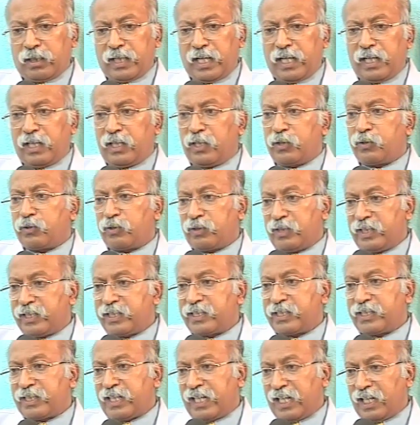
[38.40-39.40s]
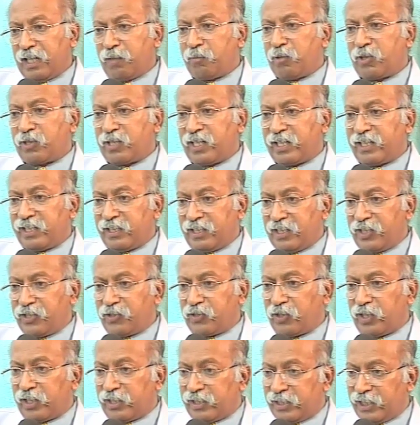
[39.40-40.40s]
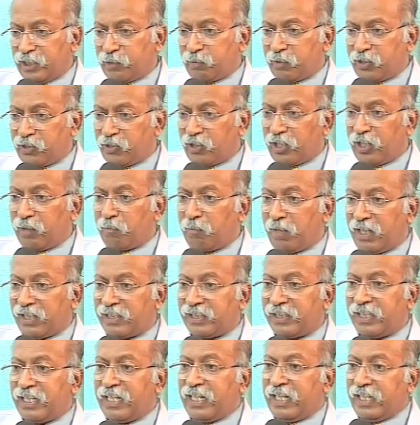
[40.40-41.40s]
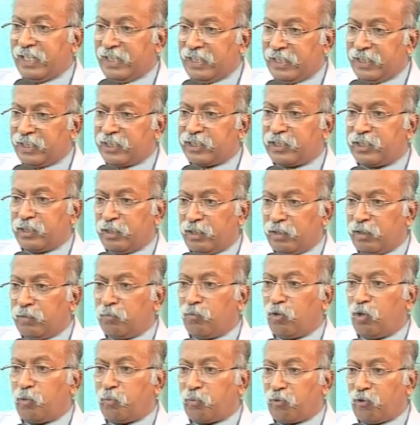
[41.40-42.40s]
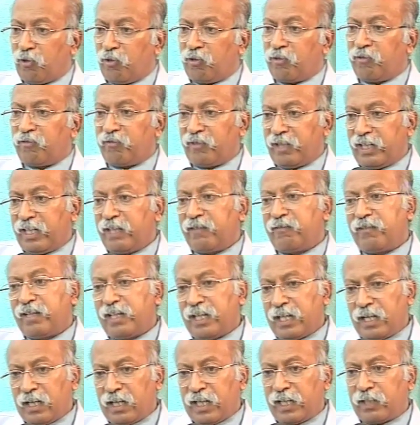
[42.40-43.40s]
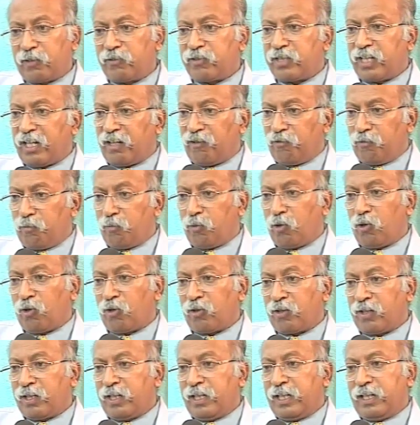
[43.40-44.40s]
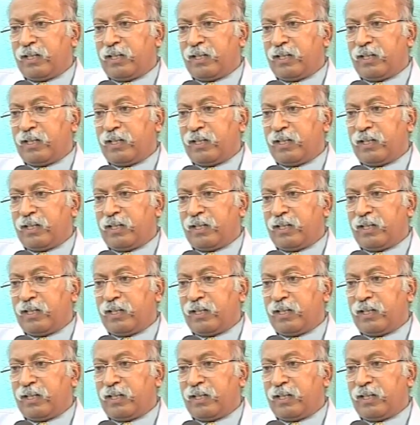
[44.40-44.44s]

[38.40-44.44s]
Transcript: can lead to this higher mortality in these children. This particular month is more prone, we are likely to have more